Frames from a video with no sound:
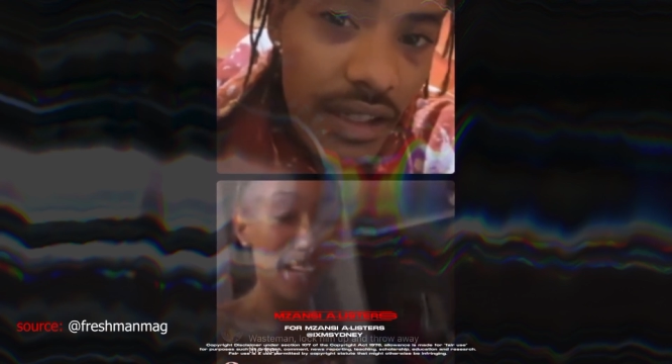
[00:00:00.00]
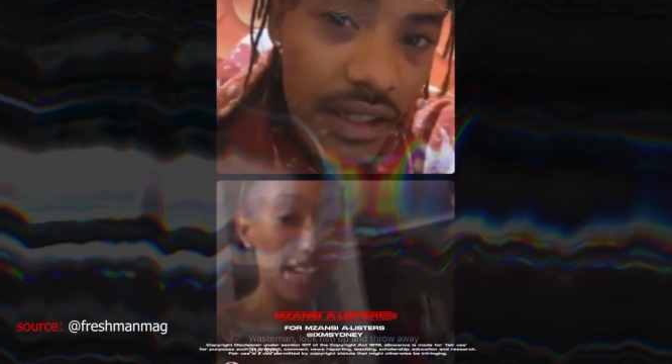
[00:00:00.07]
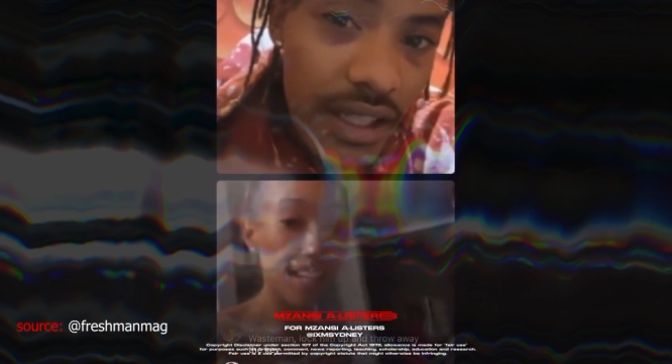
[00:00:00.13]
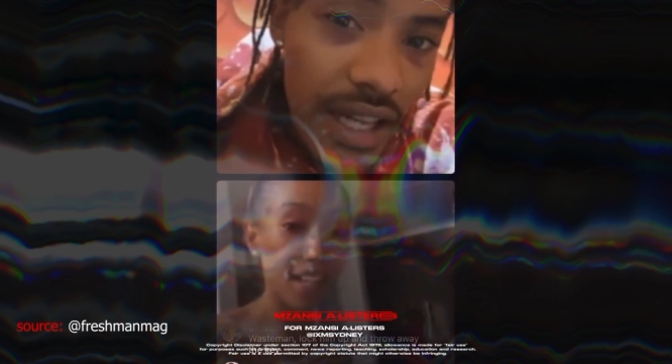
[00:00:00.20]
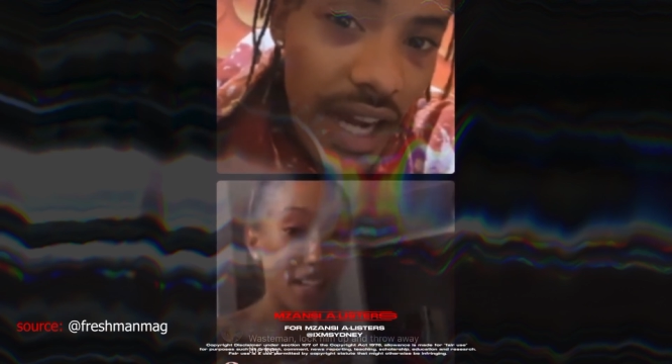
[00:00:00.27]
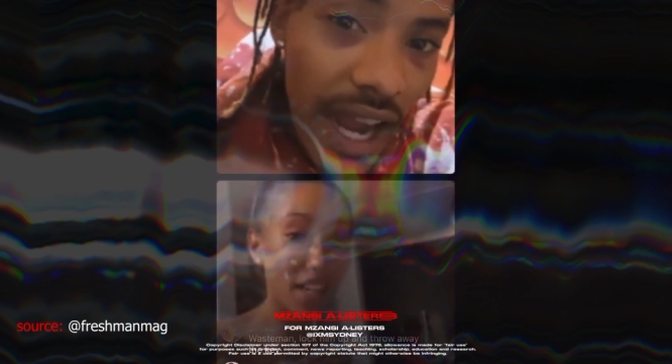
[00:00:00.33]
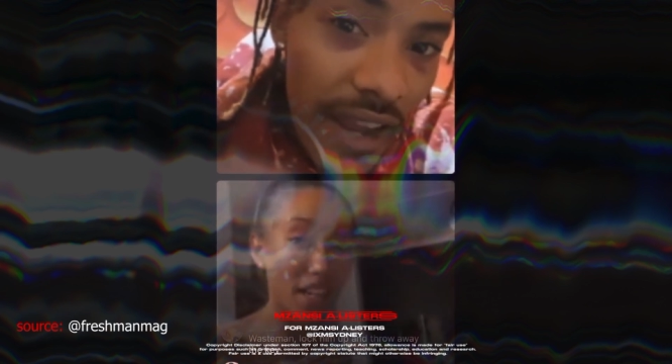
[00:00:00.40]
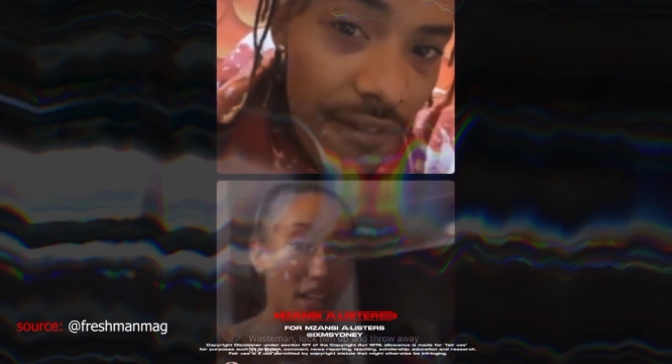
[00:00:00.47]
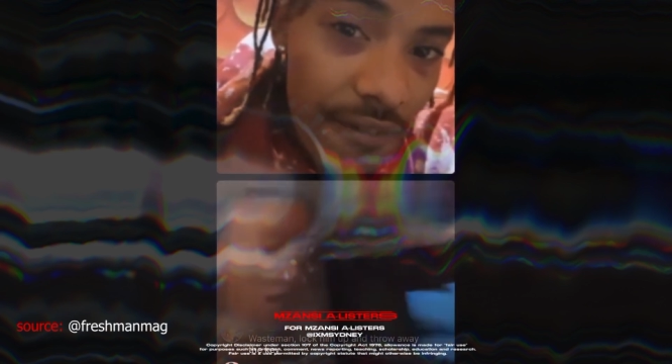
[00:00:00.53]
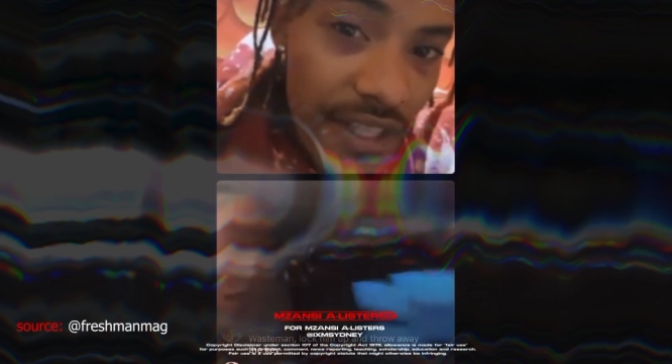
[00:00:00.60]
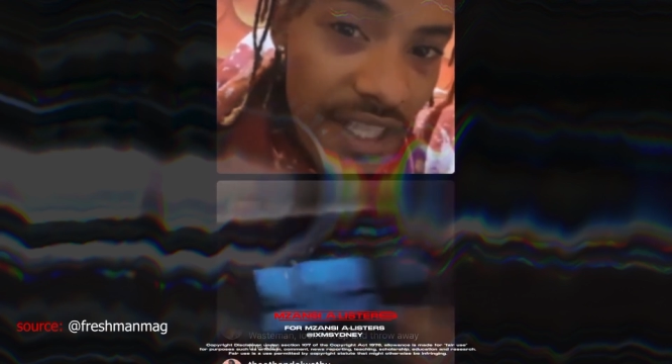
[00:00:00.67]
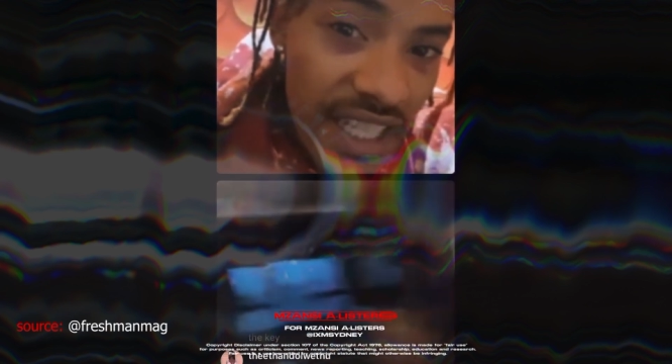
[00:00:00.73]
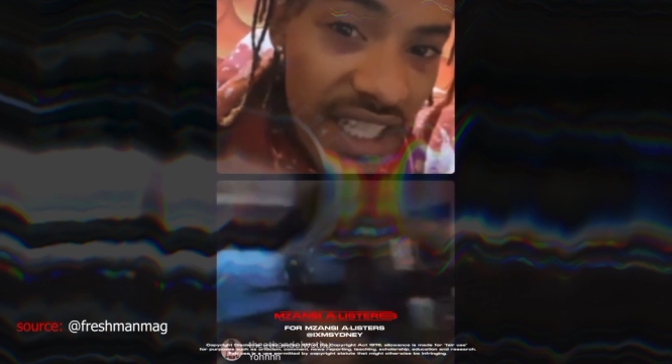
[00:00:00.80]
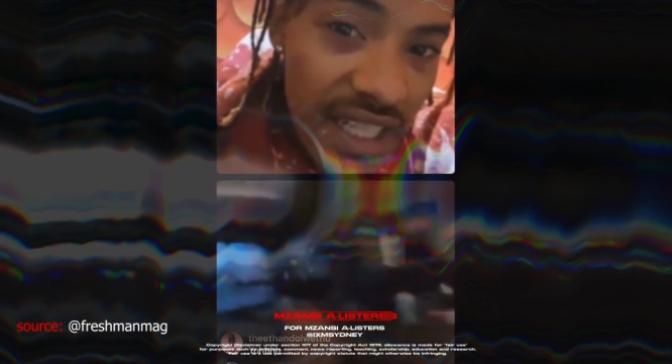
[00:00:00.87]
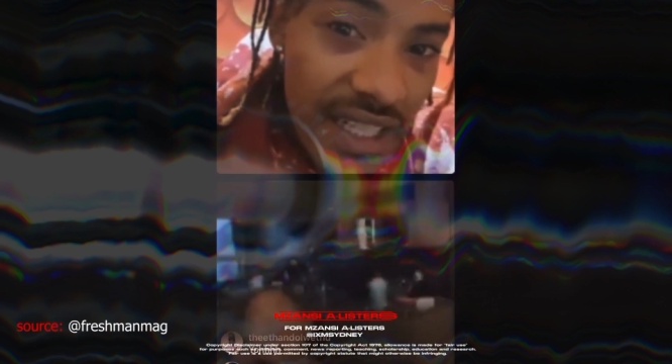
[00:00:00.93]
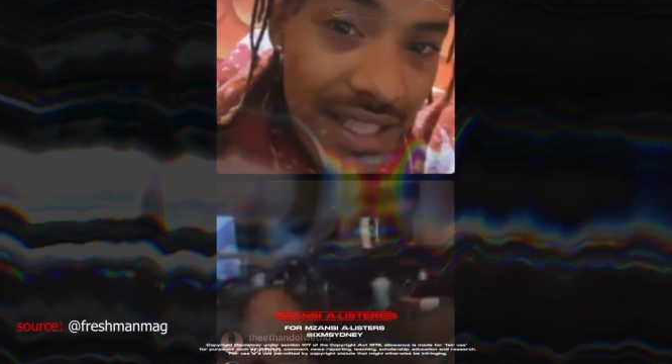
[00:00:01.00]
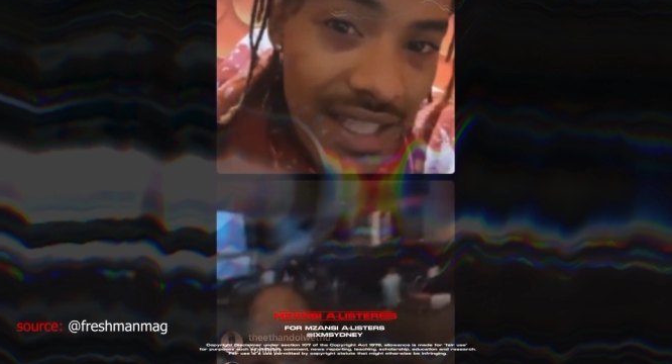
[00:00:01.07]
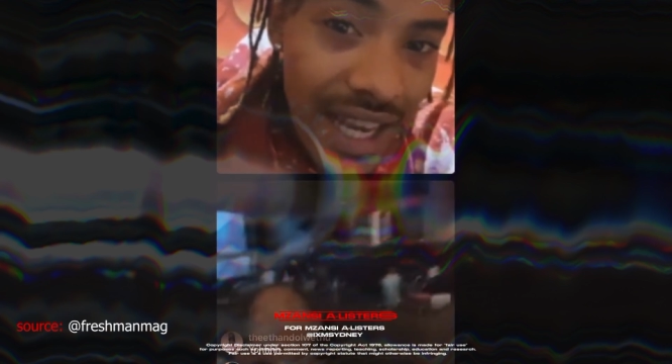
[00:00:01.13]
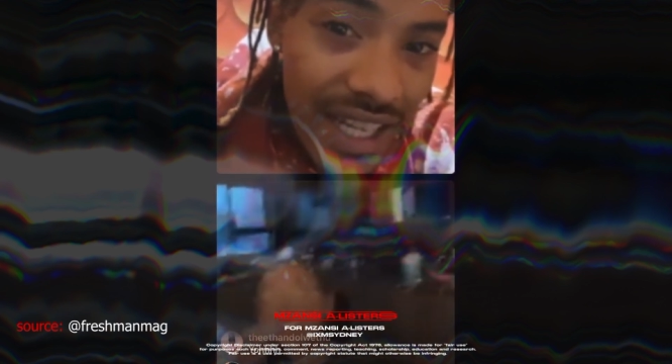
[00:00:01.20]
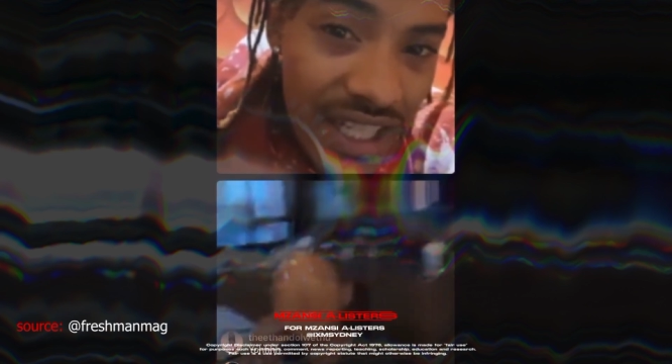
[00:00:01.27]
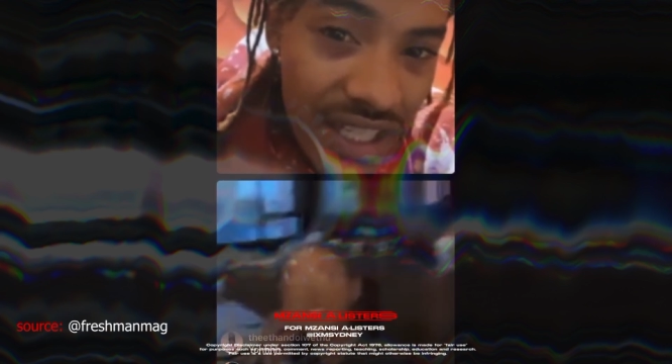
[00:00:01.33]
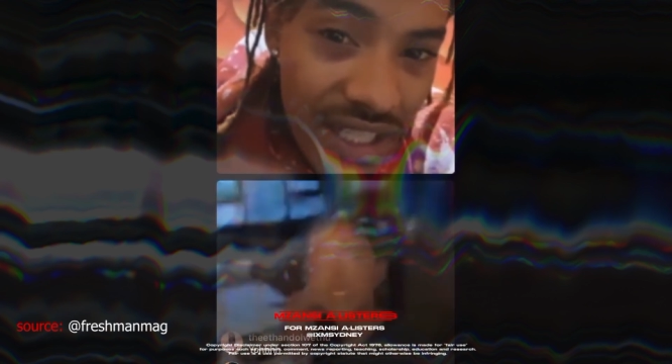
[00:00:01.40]
Did I physically
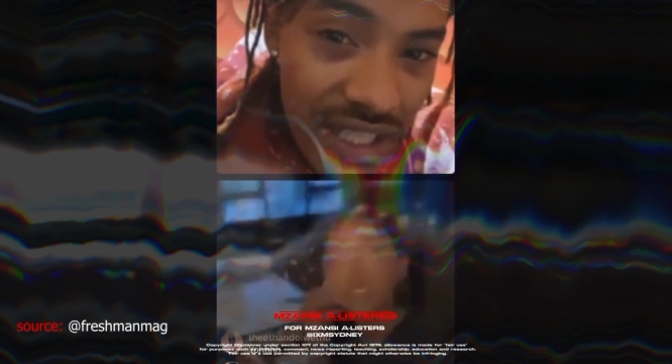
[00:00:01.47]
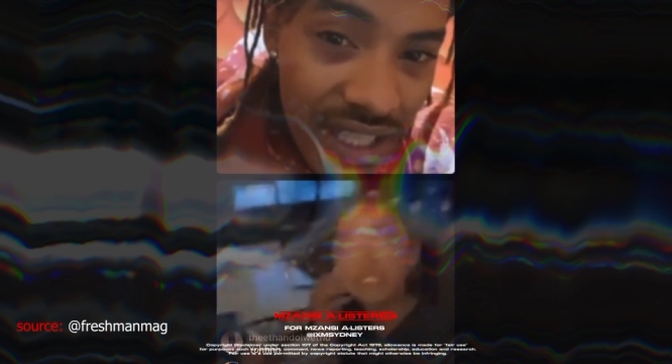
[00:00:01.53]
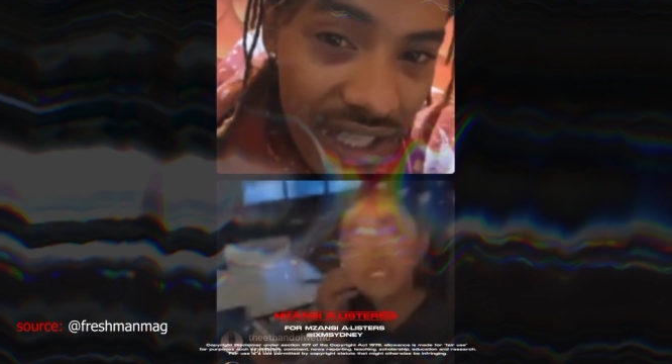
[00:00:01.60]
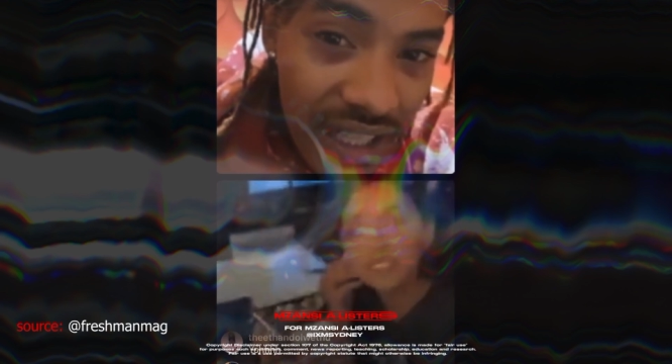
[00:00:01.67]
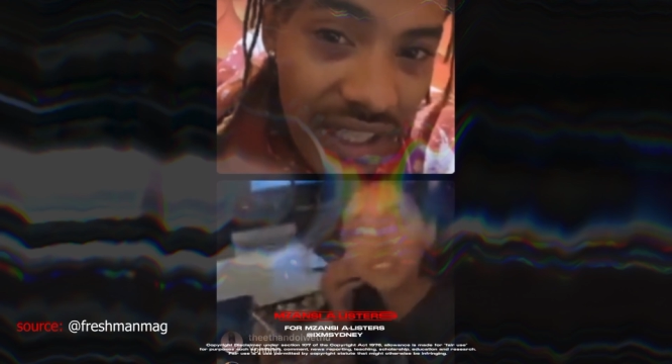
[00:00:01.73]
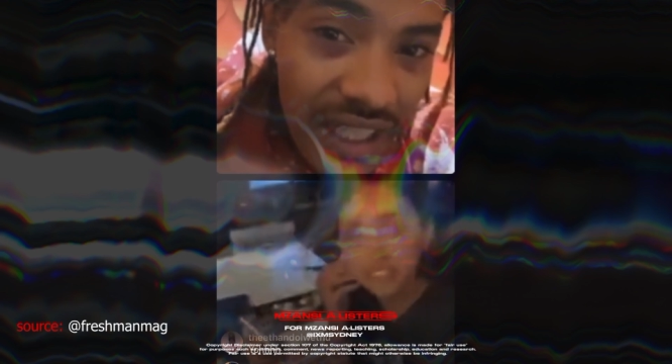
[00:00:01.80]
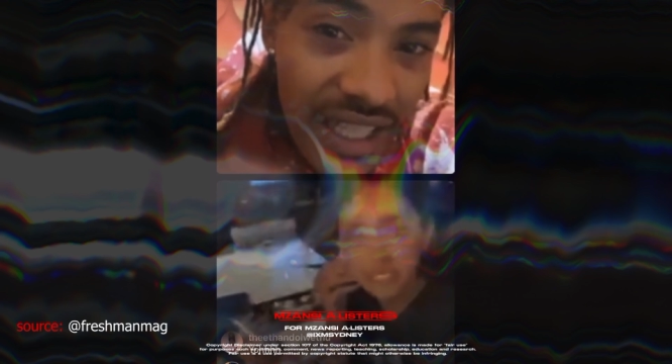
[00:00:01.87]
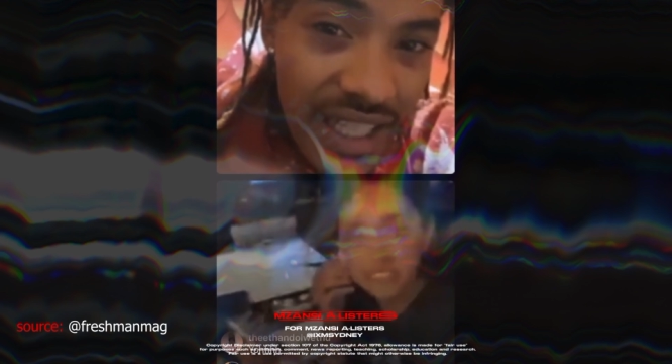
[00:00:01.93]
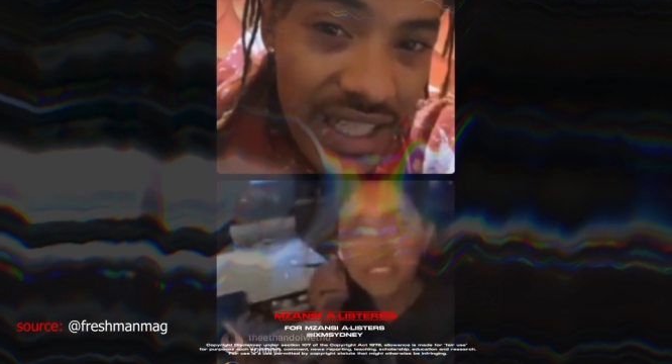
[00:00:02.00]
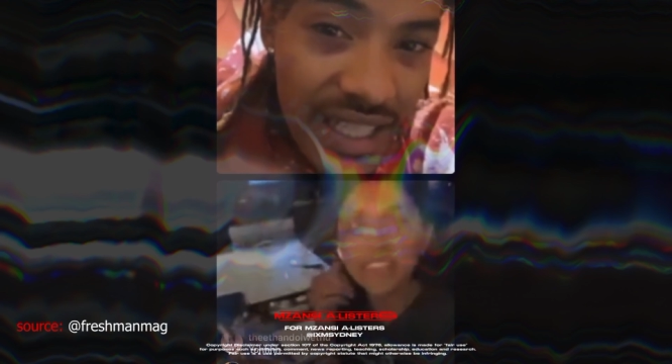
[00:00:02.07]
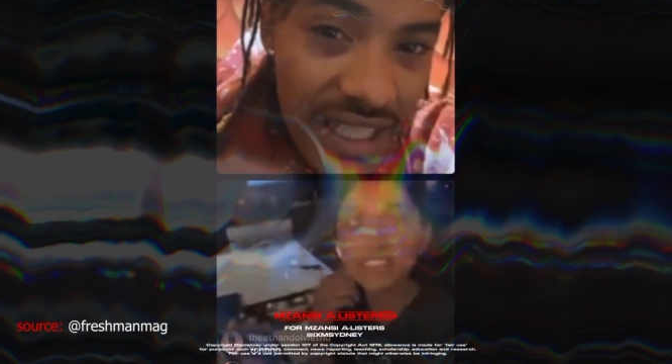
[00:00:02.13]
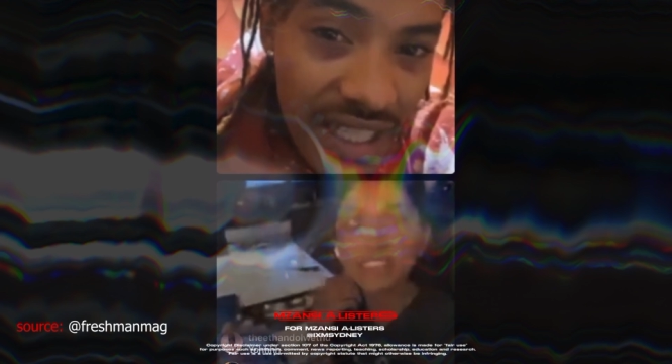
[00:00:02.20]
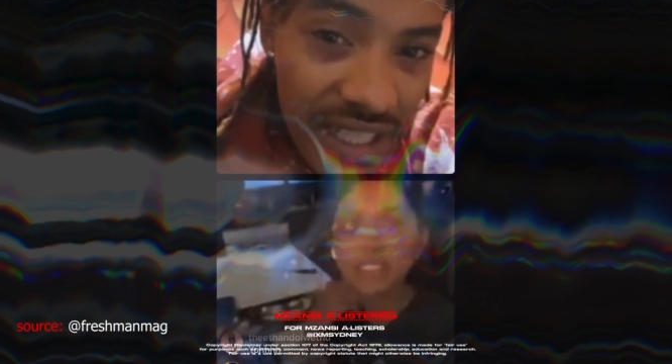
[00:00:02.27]
touch Tia? Hit yes.